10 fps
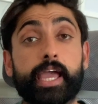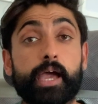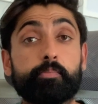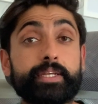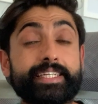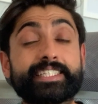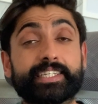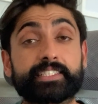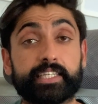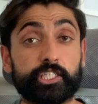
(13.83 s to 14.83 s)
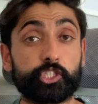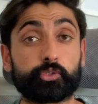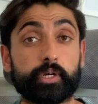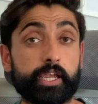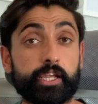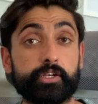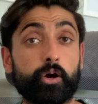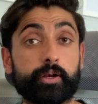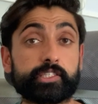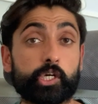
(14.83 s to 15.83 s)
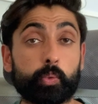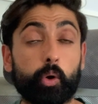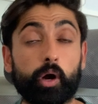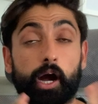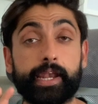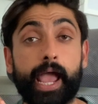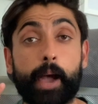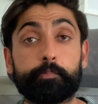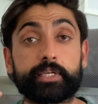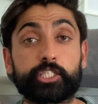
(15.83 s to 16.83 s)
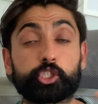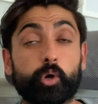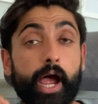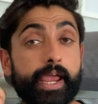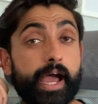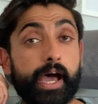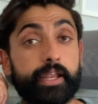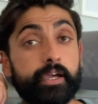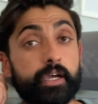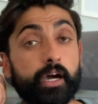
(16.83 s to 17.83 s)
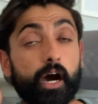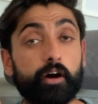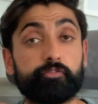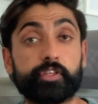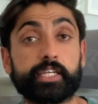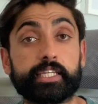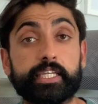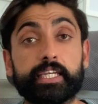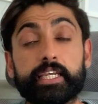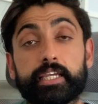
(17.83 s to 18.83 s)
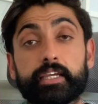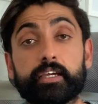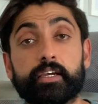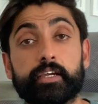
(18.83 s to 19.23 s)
and meniscus injury known as a quote unhappy triad of the knee